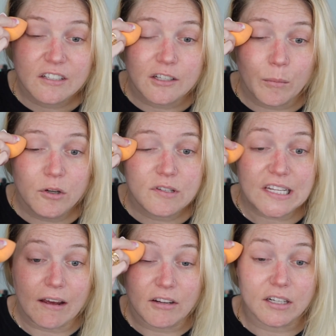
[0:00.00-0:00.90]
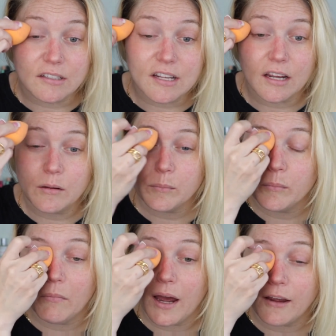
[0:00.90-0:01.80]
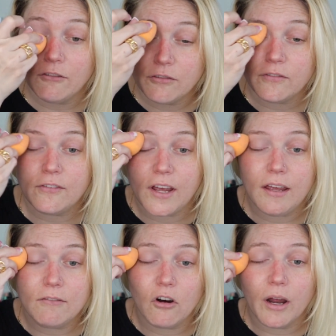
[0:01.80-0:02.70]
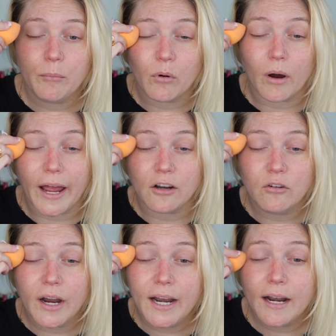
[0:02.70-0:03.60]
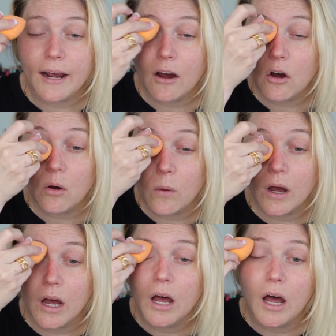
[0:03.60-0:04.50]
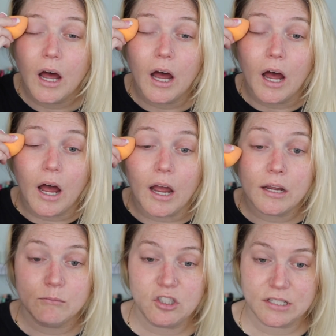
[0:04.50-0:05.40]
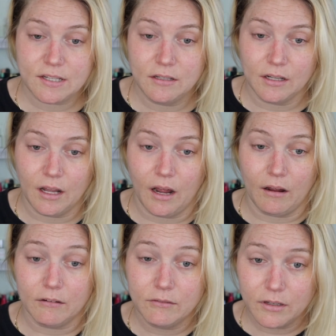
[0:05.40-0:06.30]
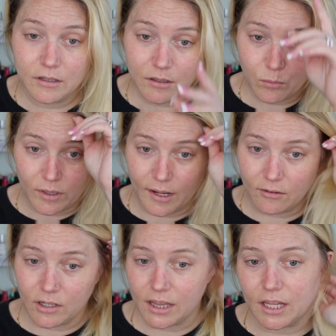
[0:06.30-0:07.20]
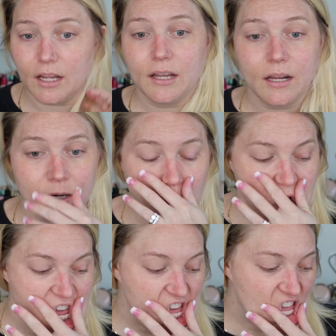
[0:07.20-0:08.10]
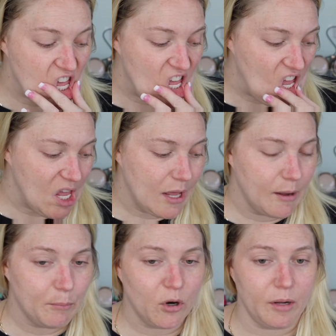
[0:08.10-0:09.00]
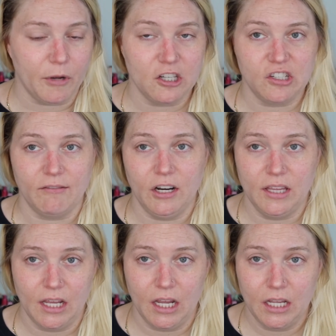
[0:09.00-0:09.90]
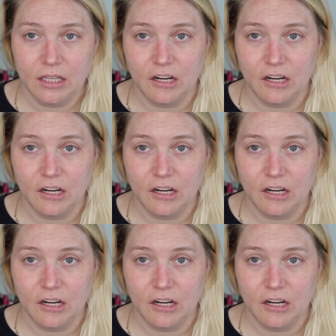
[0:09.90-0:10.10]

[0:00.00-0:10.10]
W seven is like my favorite brand right now. I am just in love with everything. Pretty much everything.